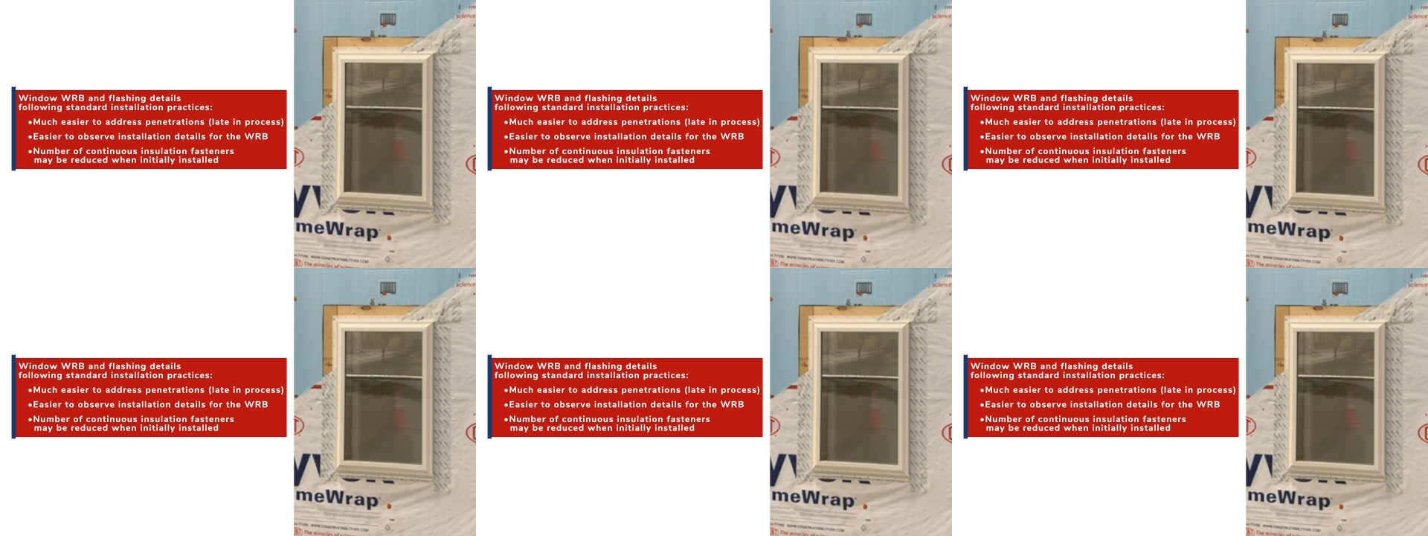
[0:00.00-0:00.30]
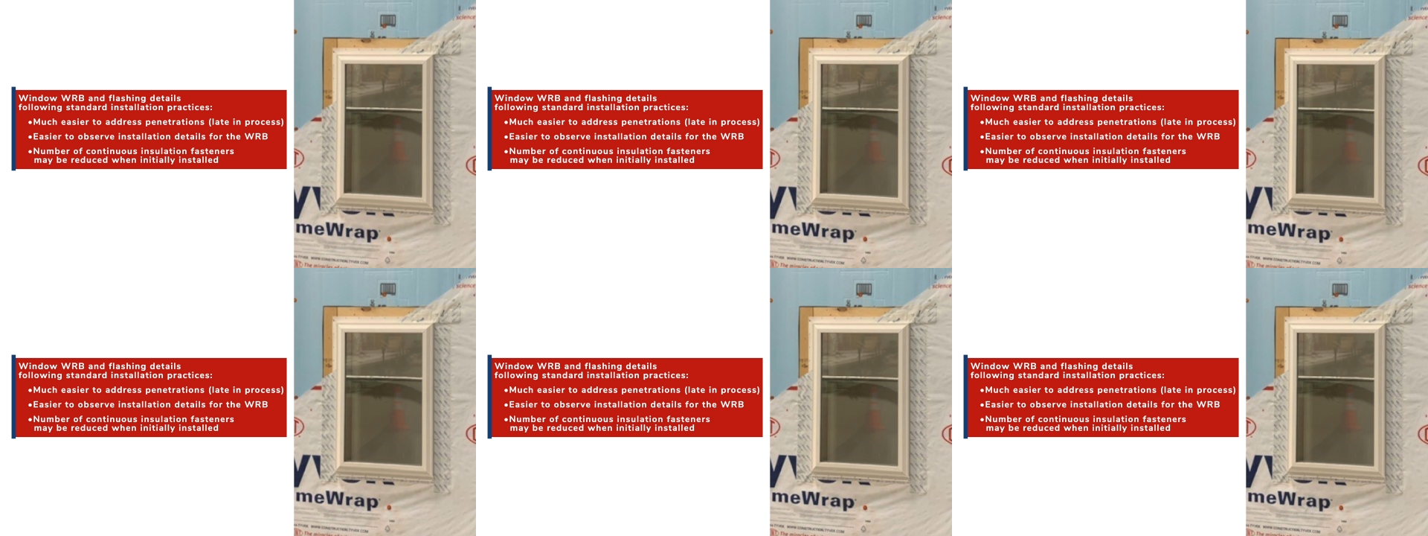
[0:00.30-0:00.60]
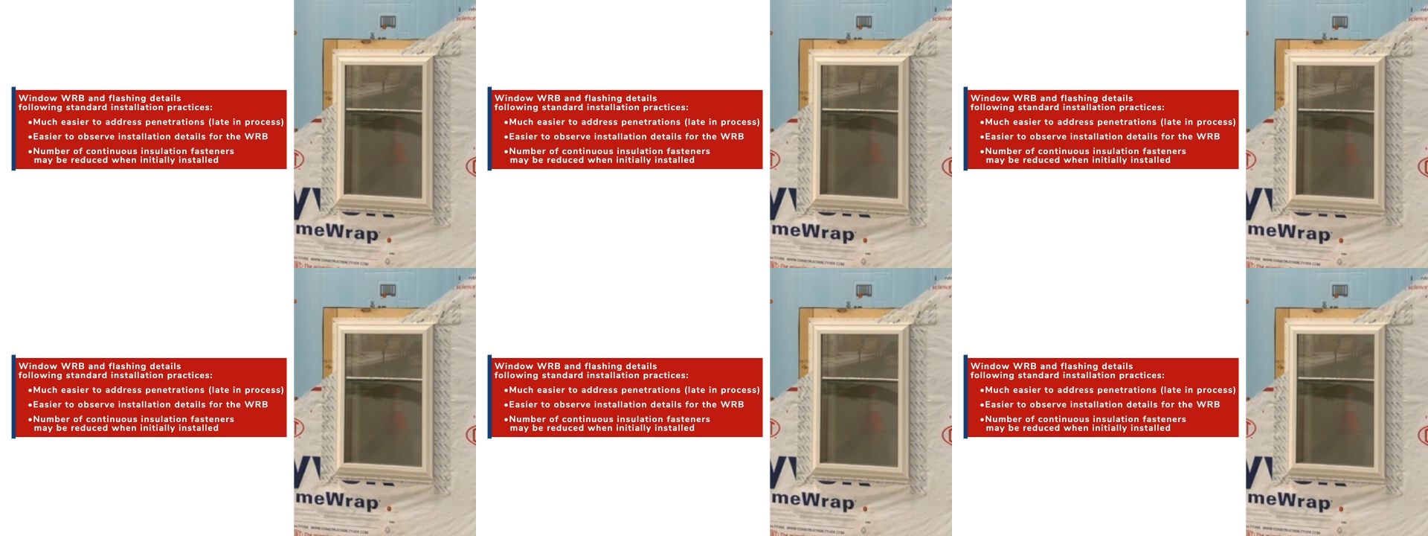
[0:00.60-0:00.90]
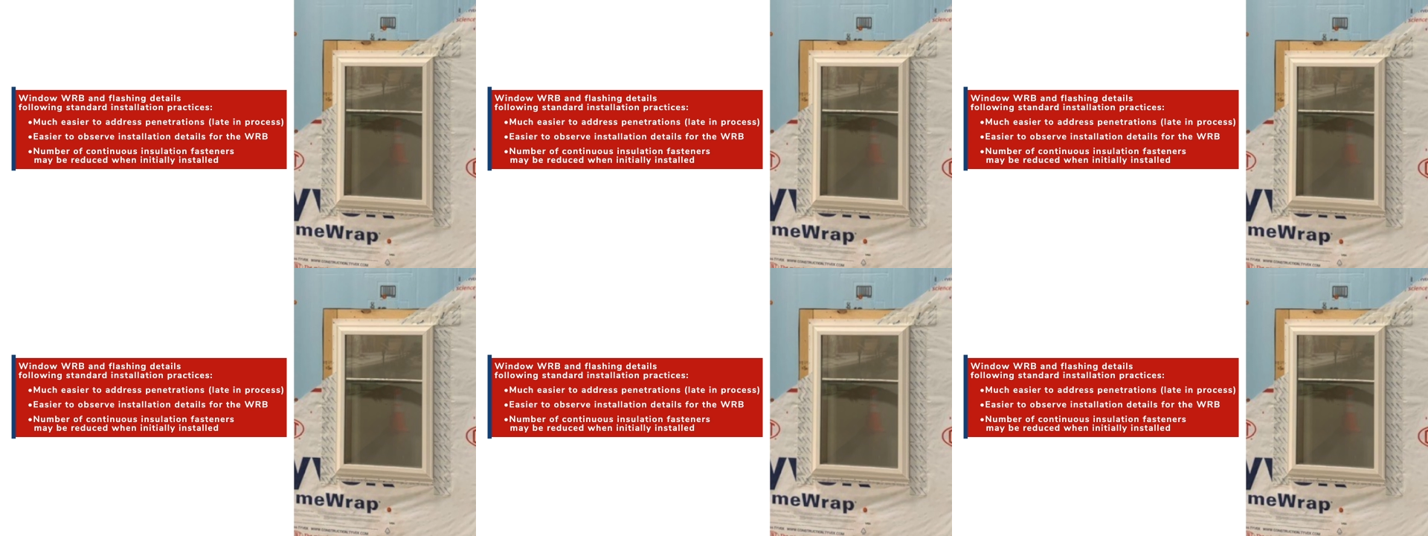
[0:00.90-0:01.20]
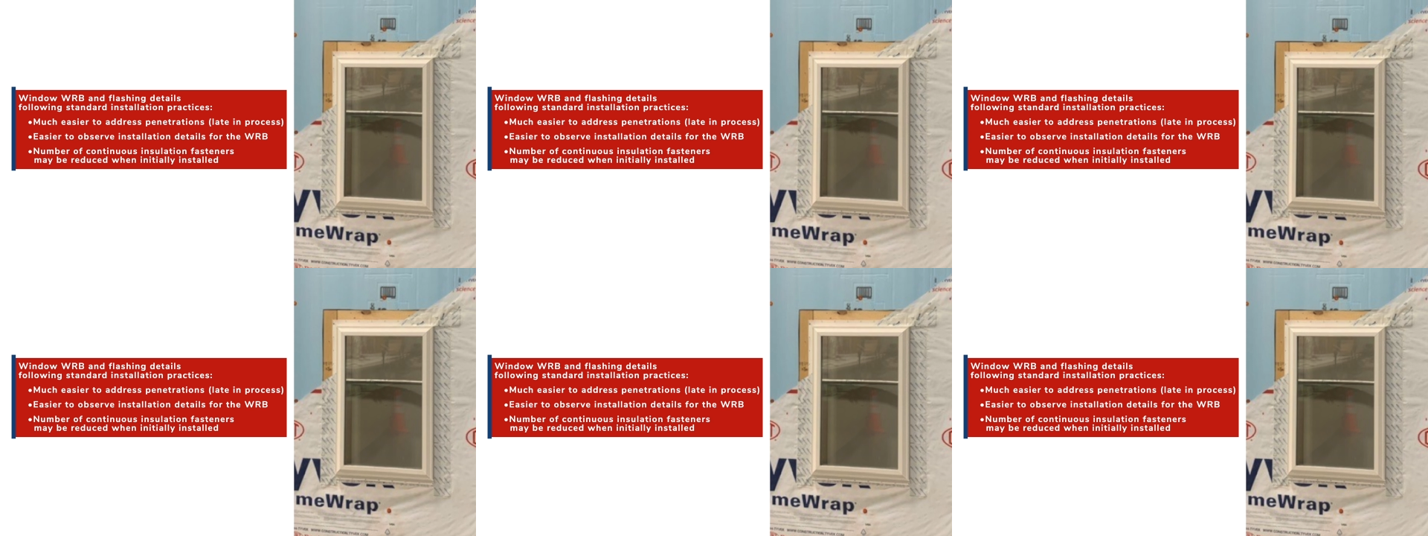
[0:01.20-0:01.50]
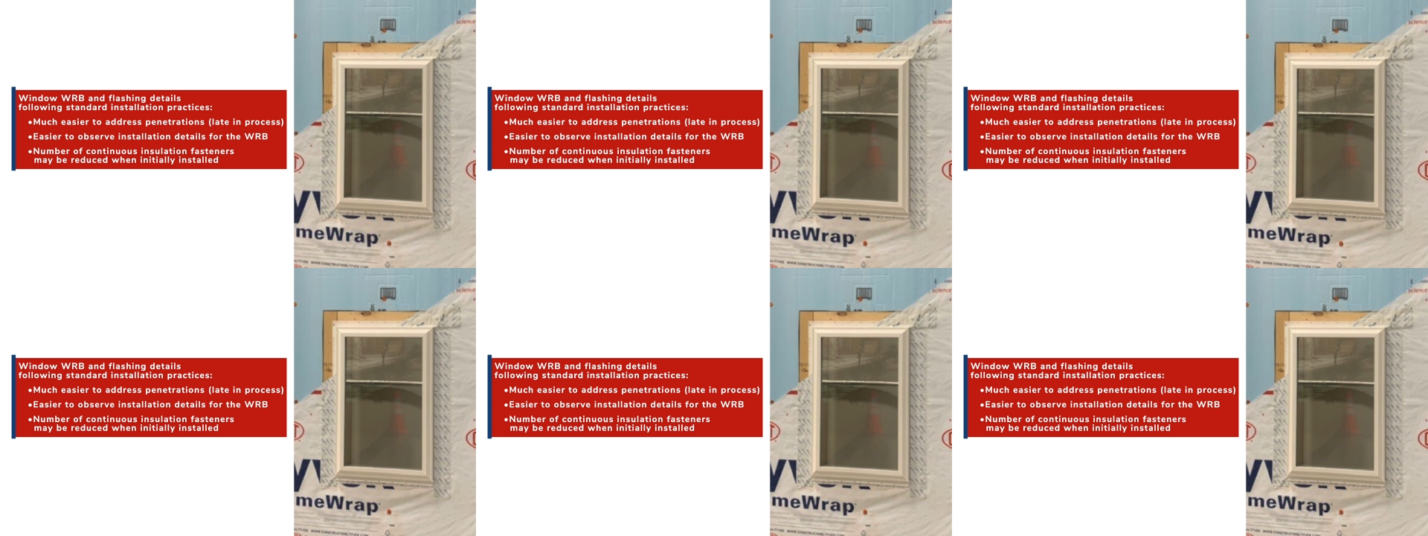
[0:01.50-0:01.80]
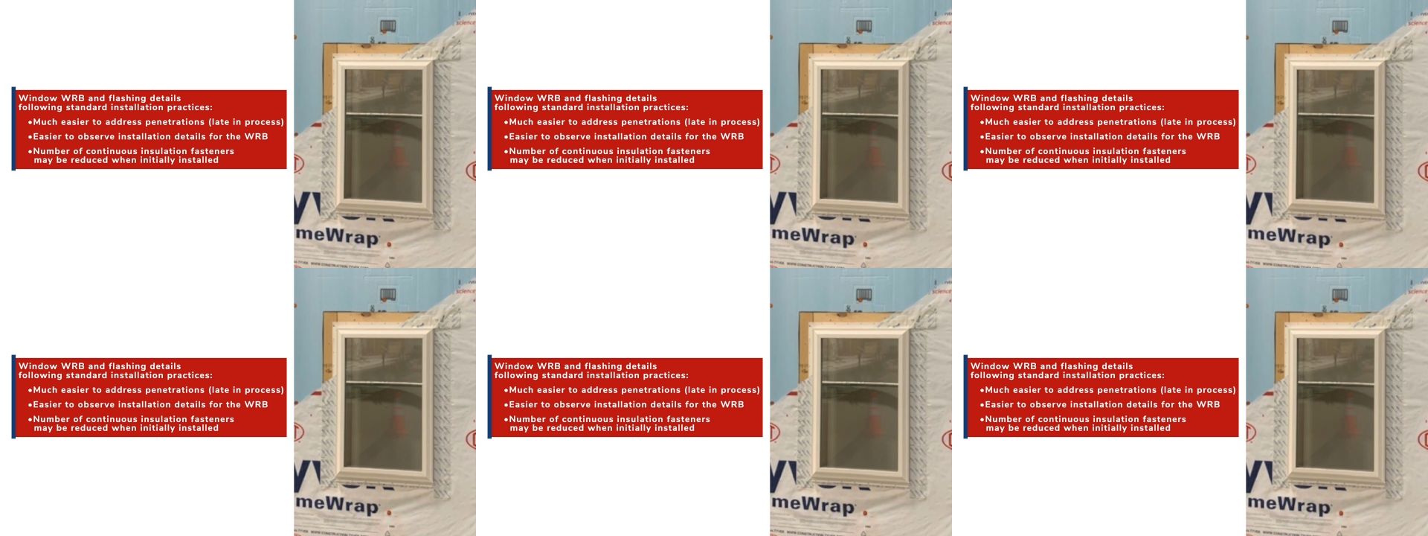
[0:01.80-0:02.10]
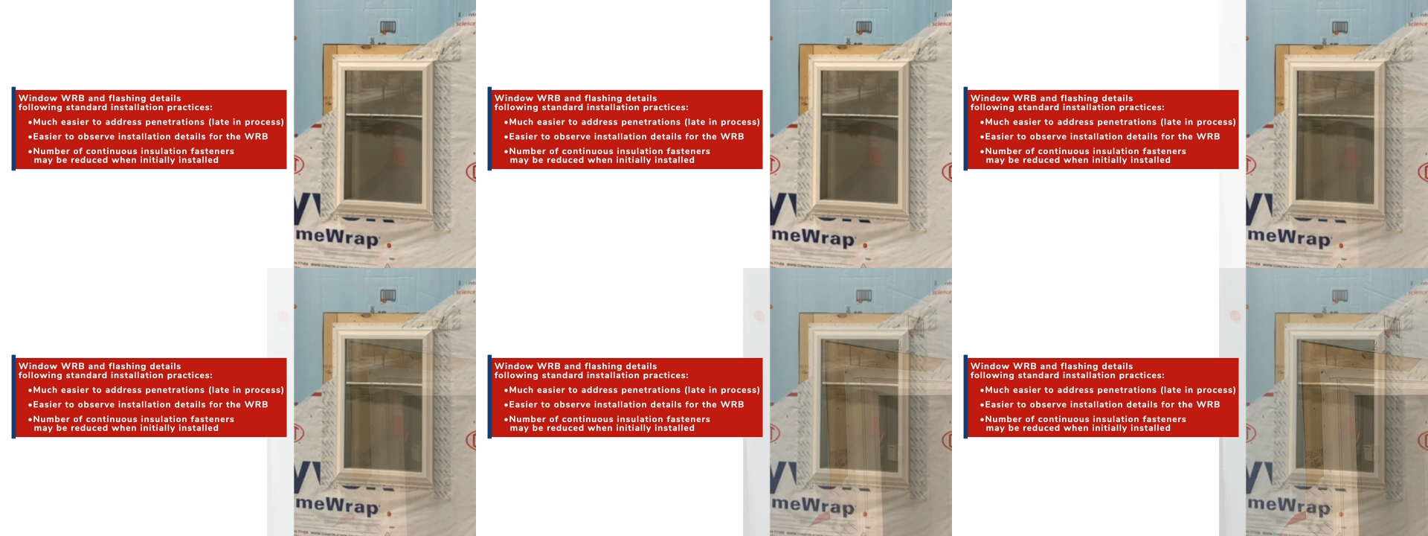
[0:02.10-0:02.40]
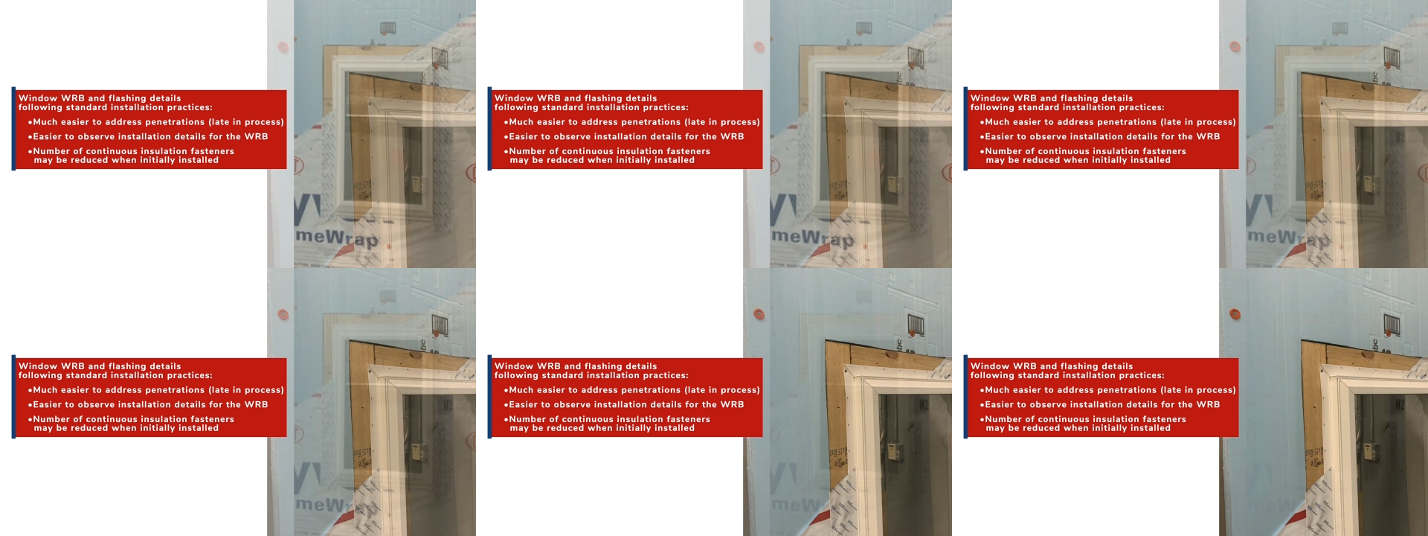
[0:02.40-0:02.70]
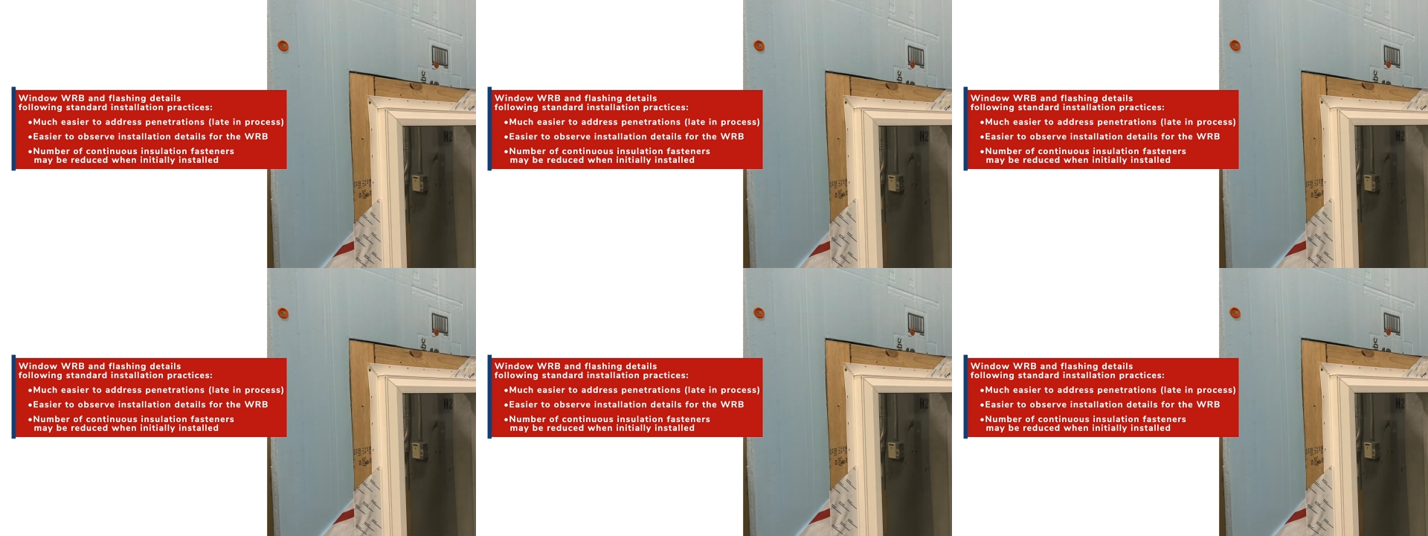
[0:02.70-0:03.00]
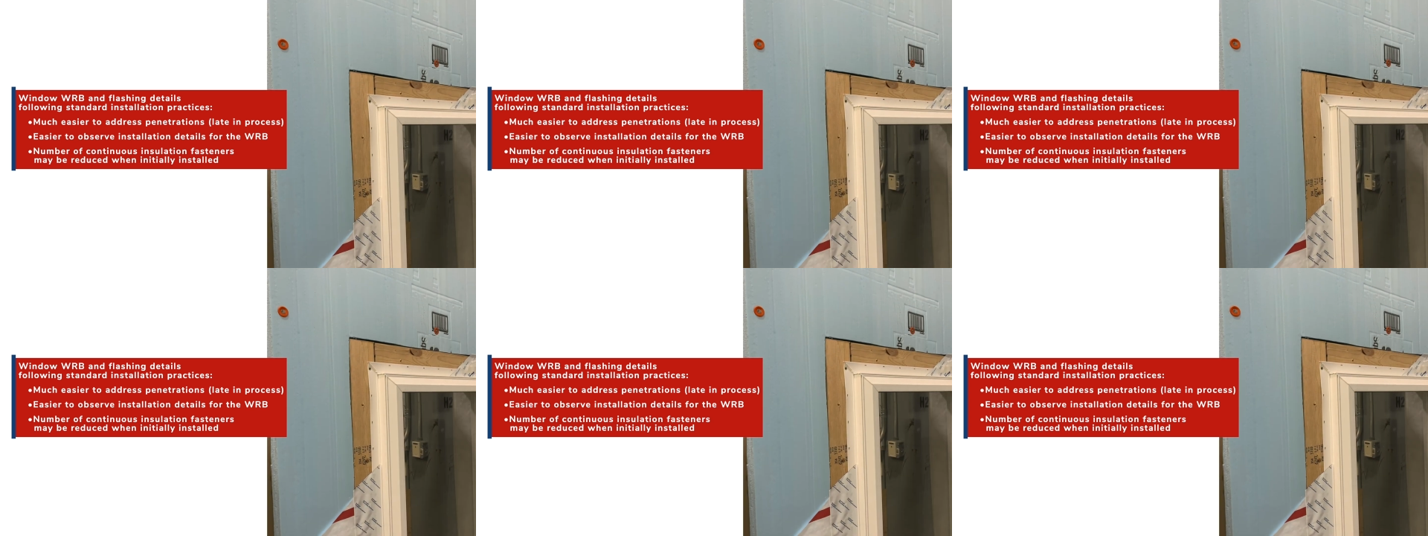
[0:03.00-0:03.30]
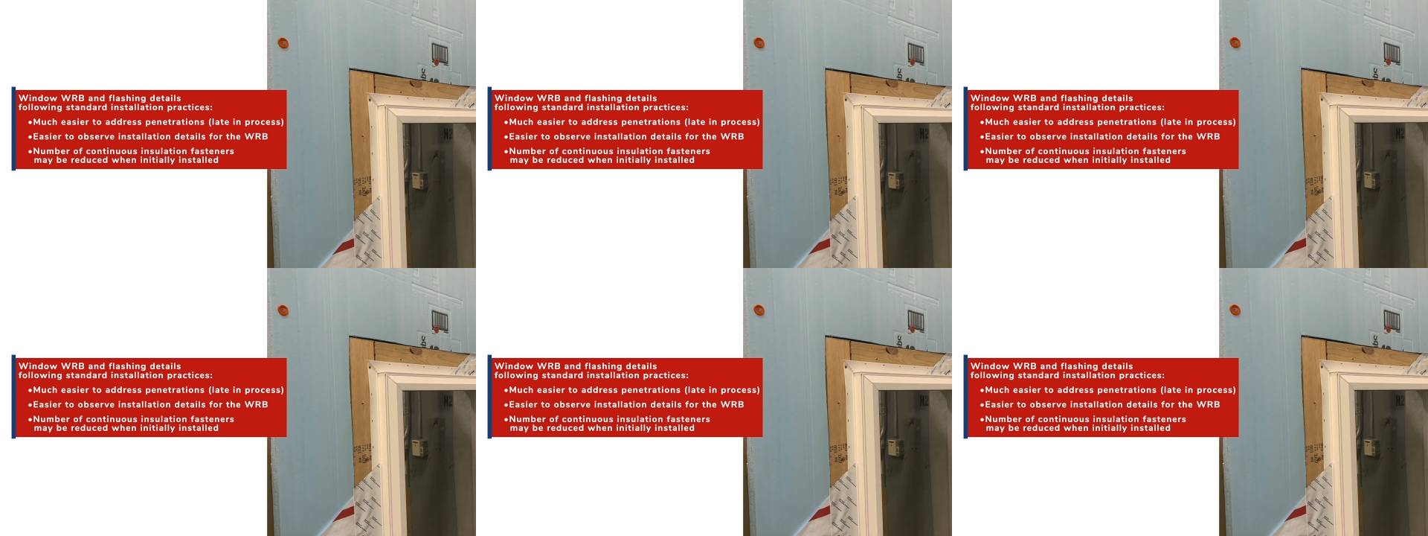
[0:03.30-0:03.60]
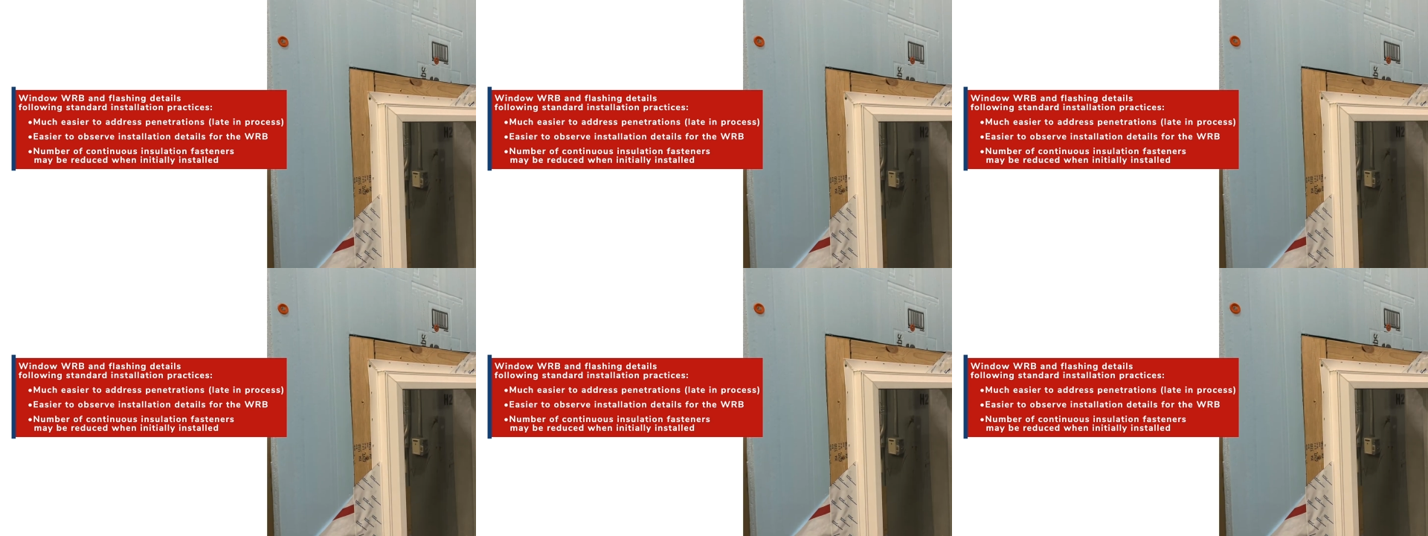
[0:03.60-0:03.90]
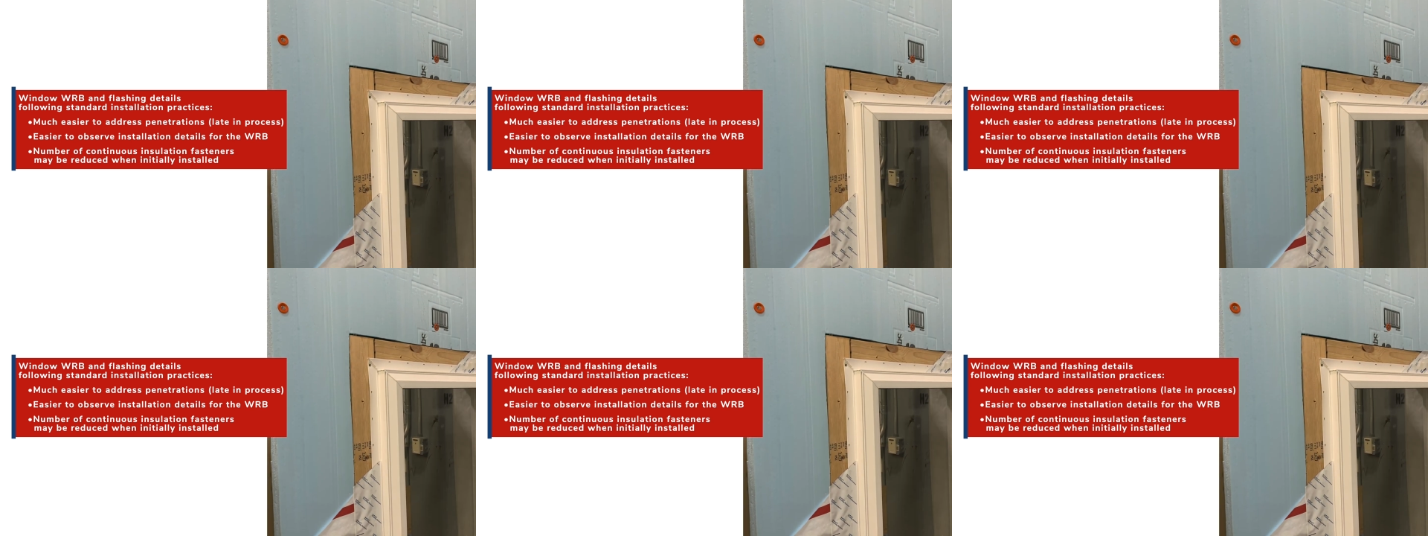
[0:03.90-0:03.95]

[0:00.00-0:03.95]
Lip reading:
(no speaker visible)